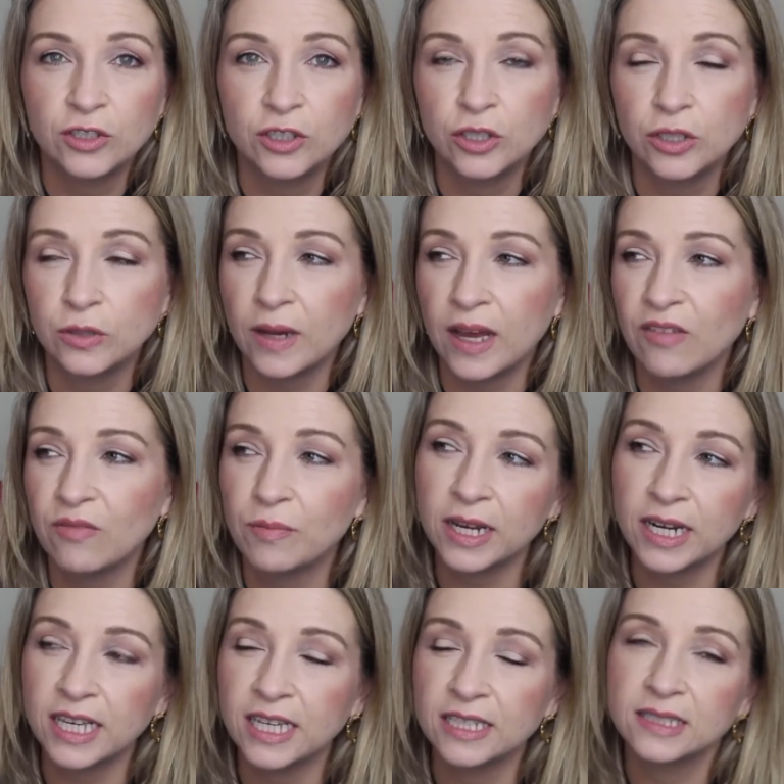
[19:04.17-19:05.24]
Do you have
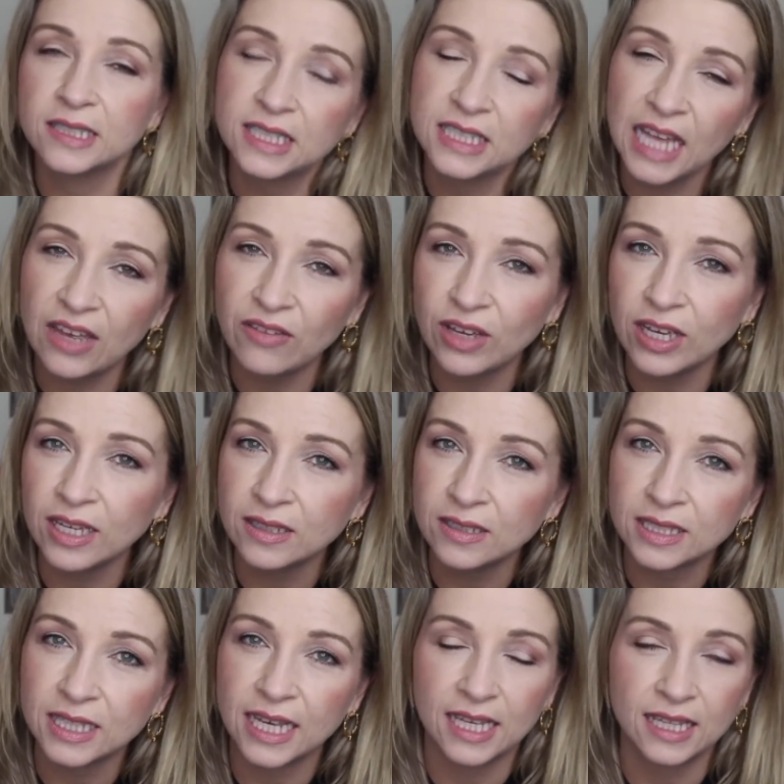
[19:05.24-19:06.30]
money in
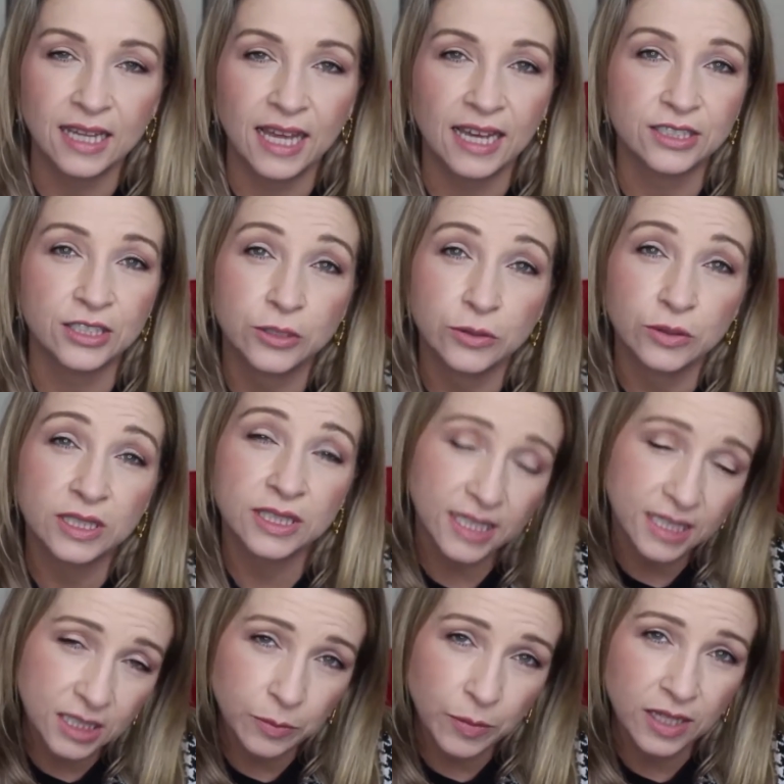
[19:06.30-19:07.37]
savings that can last you
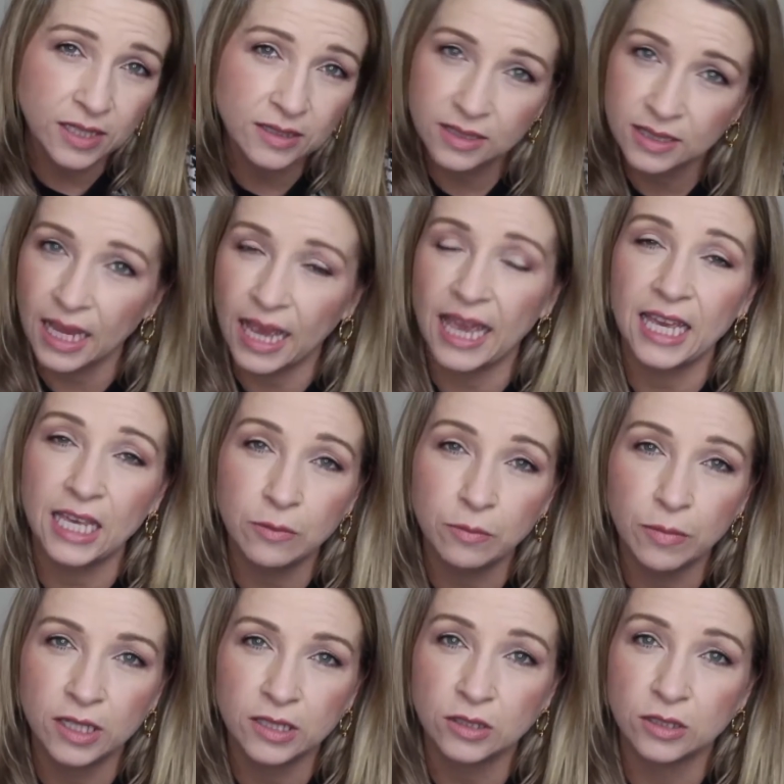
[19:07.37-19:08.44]
6 months, 8
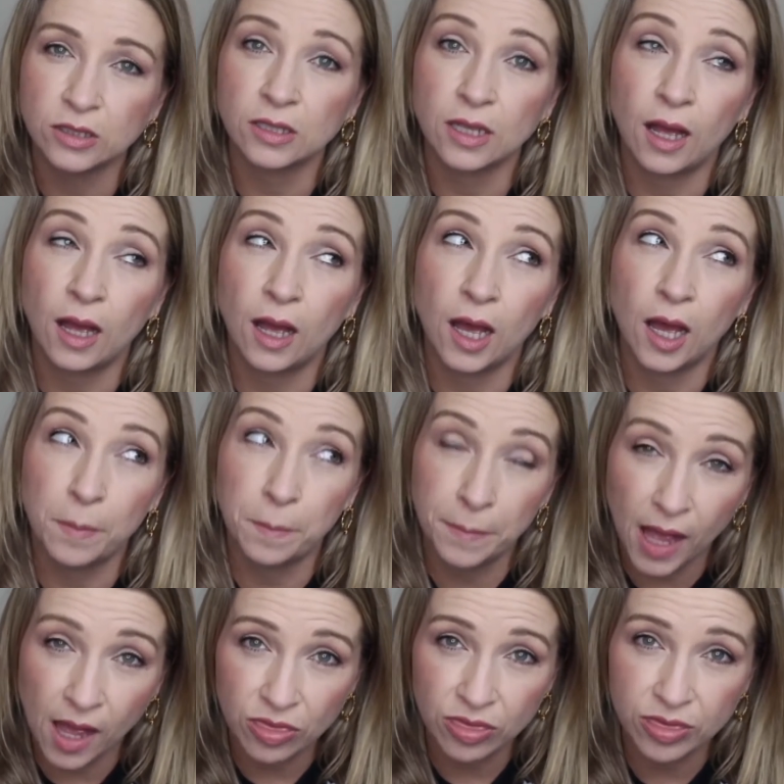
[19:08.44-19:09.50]
months, a
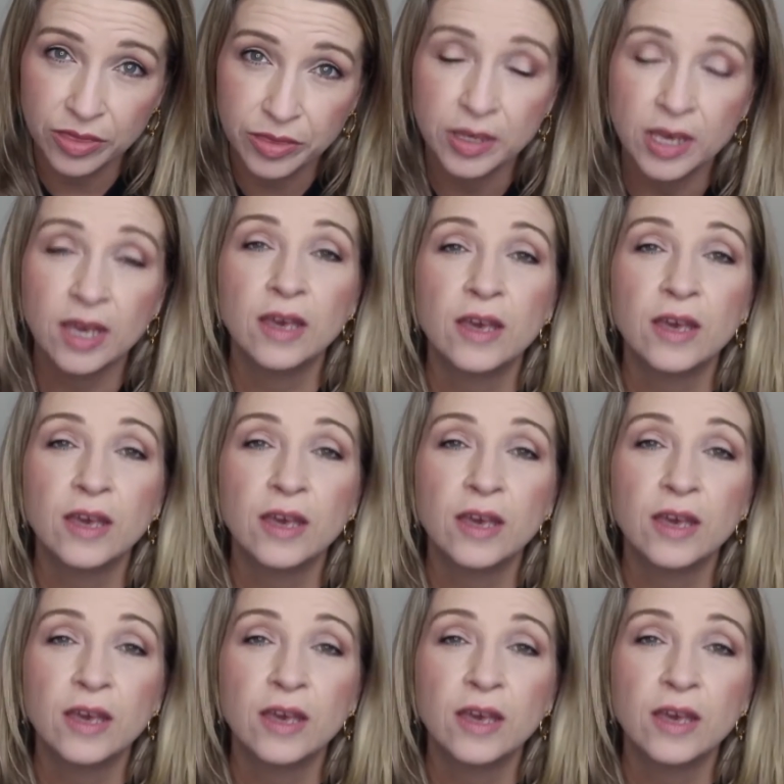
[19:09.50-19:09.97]
month?